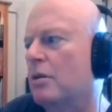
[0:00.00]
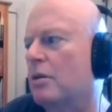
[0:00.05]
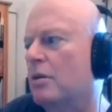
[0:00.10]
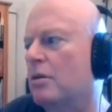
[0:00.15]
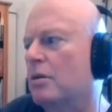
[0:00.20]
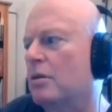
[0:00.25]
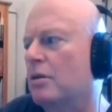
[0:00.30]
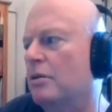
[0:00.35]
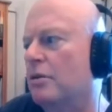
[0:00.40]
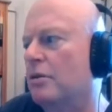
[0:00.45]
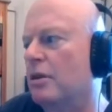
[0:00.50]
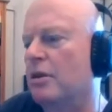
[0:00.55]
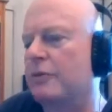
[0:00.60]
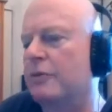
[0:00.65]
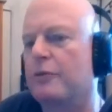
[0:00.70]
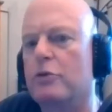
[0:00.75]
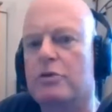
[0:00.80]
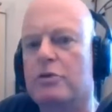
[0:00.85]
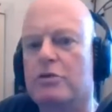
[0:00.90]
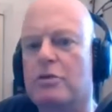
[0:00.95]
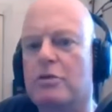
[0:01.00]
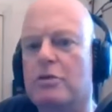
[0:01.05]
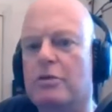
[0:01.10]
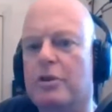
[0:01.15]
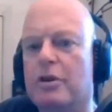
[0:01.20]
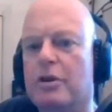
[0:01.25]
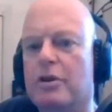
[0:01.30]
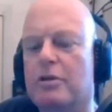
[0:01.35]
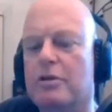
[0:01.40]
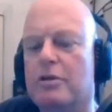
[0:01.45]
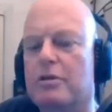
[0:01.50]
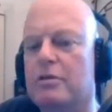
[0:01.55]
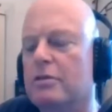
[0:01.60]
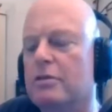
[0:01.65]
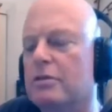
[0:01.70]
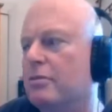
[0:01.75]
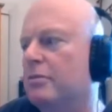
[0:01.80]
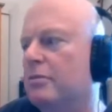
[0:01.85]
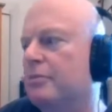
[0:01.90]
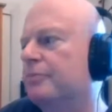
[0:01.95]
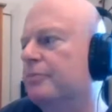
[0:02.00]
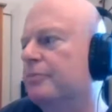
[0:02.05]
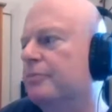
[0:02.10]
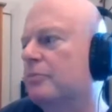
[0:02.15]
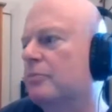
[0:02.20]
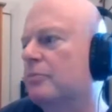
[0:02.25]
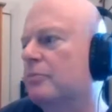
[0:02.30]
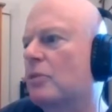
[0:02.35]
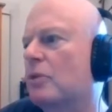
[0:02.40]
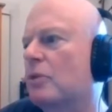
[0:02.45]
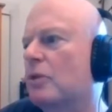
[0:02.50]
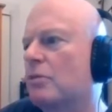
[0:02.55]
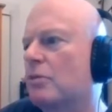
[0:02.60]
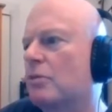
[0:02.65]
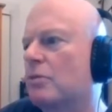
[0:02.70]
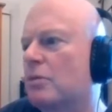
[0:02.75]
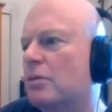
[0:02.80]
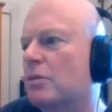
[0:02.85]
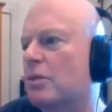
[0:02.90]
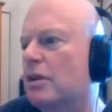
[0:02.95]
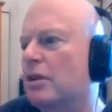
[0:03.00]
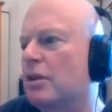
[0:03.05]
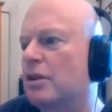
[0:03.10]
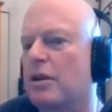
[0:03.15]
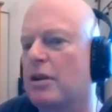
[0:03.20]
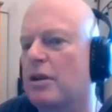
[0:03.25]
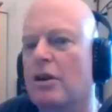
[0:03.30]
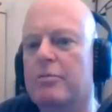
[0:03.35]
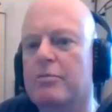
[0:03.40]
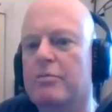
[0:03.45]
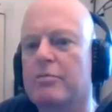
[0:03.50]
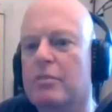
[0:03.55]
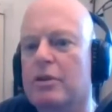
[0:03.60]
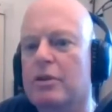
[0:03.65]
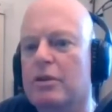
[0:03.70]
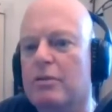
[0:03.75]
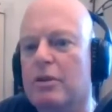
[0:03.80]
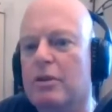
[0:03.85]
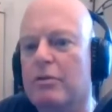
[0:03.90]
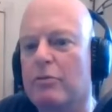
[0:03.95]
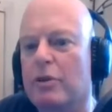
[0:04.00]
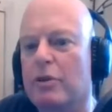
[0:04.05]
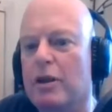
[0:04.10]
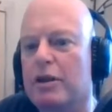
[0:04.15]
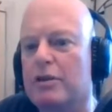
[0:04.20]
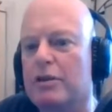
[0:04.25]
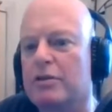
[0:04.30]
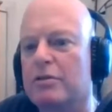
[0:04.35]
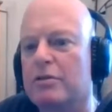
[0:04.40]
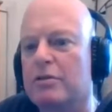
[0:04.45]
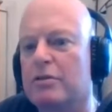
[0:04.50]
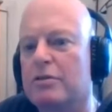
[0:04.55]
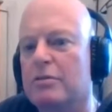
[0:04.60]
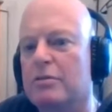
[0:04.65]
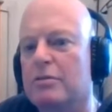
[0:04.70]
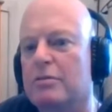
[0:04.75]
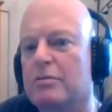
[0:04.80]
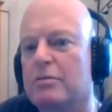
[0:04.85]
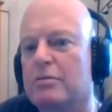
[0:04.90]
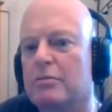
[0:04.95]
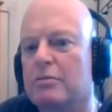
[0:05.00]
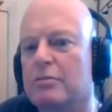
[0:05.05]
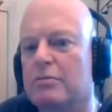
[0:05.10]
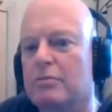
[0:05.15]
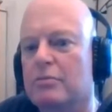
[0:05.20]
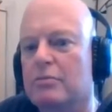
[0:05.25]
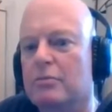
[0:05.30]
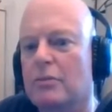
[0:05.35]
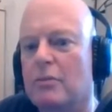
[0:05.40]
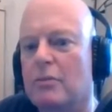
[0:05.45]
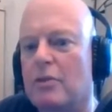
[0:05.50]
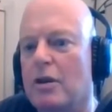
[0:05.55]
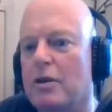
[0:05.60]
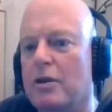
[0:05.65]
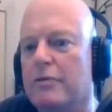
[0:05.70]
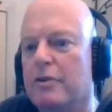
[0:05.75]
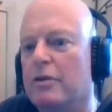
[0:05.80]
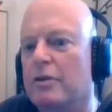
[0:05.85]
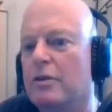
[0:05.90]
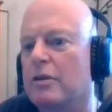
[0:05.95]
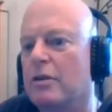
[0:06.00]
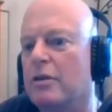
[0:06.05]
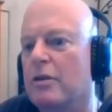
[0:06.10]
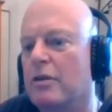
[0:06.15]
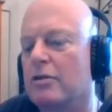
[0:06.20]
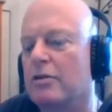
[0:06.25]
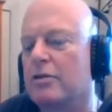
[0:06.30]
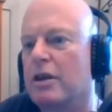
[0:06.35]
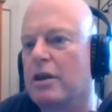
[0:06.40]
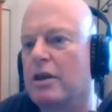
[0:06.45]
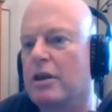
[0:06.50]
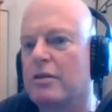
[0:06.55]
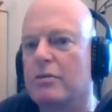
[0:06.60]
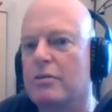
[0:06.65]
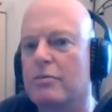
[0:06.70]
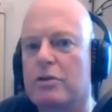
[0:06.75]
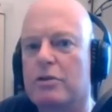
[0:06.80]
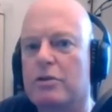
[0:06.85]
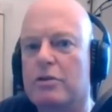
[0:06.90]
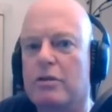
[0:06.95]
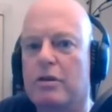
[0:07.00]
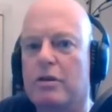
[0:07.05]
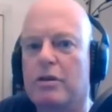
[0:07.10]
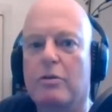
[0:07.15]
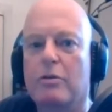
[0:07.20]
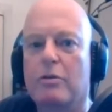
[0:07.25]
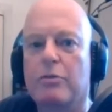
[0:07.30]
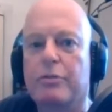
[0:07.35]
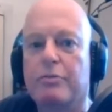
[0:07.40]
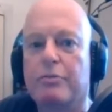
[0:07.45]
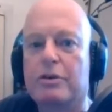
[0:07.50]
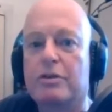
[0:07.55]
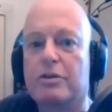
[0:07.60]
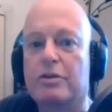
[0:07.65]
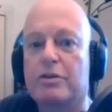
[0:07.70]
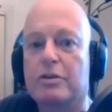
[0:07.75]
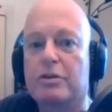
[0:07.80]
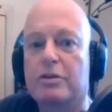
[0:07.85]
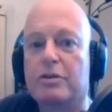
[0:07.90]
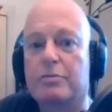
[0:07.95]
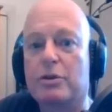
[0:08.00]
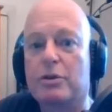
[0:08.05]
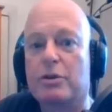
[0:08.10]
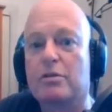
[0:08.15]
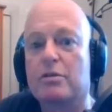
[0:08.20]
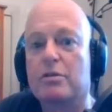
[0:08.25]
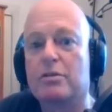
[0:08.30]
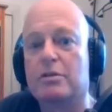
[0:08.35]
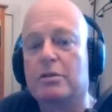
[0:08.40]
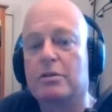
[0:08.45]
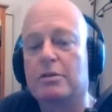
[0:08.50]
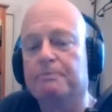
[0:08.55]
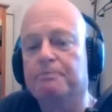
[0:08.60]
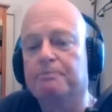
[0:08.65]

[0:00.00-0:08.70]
The first song I'm going to do sort of hit home in relation to COVID and the lockdown and what's going on with businesses, because